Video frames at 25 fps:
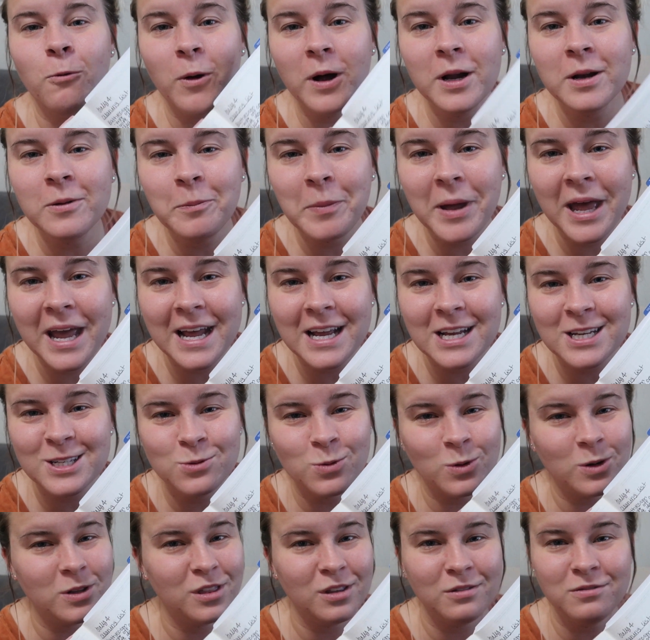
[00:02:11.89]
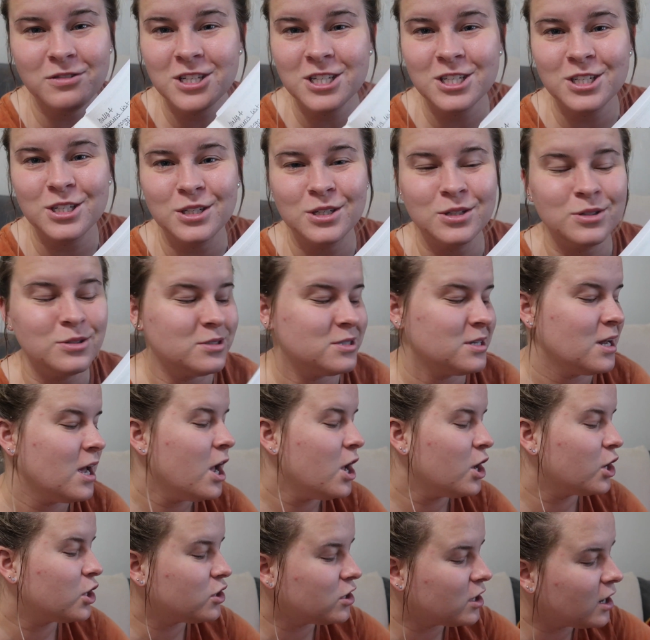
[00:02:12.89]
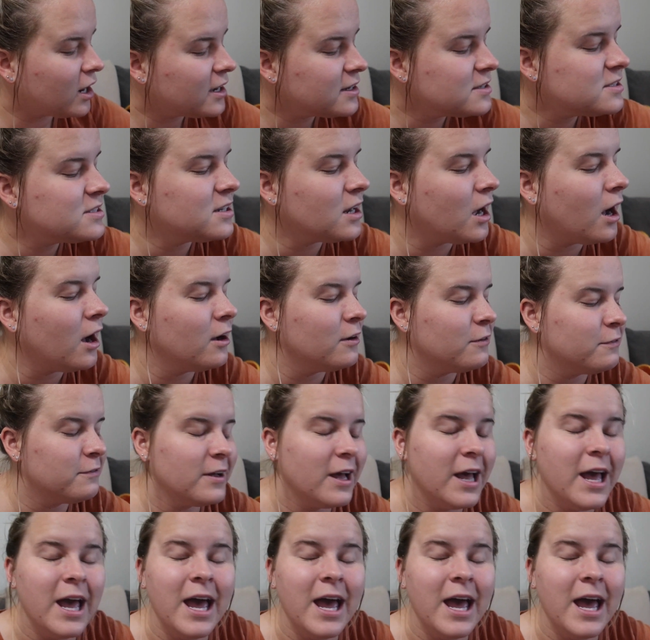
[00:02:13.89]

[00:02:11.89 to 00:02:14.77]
one page worth of to-dos crossed off,